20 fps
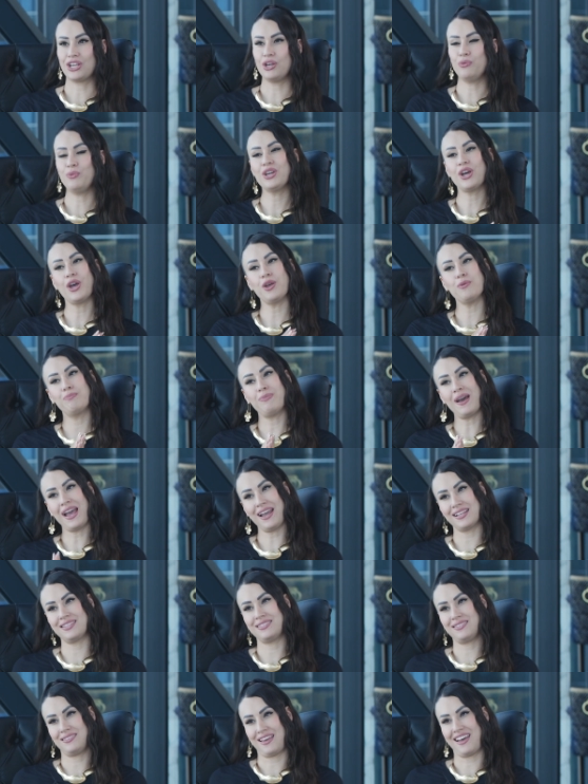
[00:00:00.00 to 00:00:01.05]
Can we go
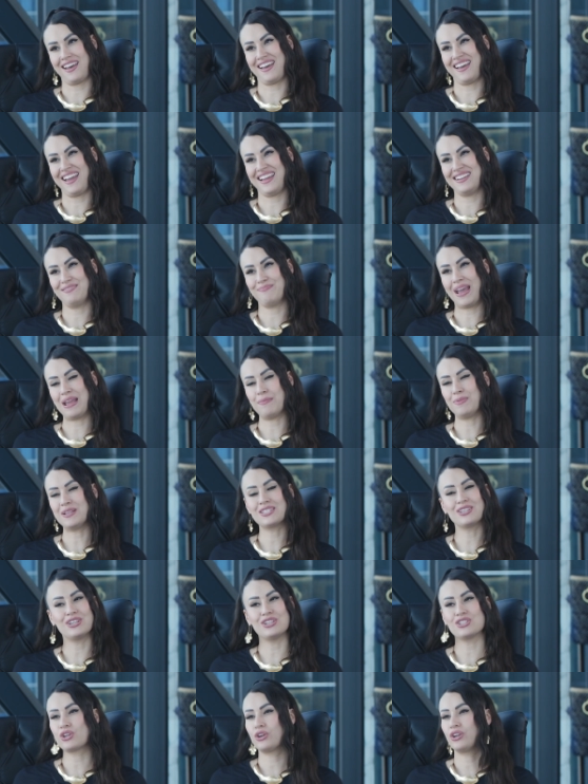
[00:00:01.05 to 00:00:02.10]
back to that and maybe
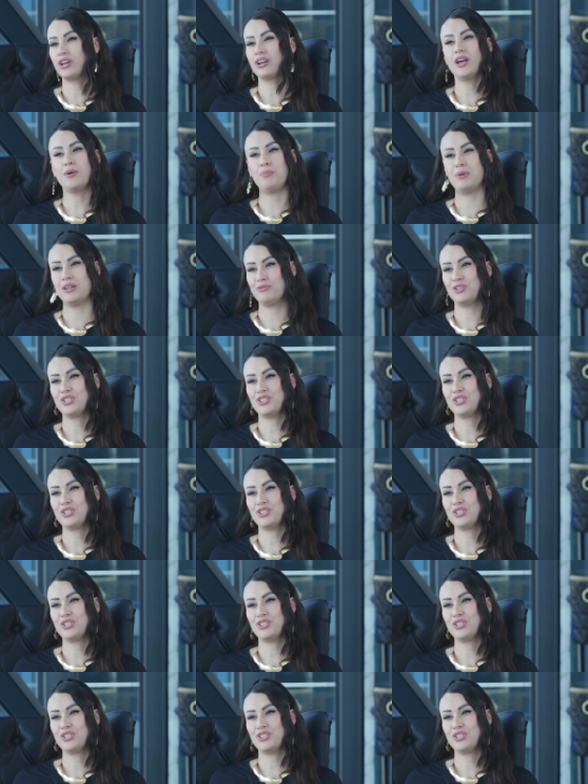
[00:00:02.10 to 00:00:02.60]
touch on a couple of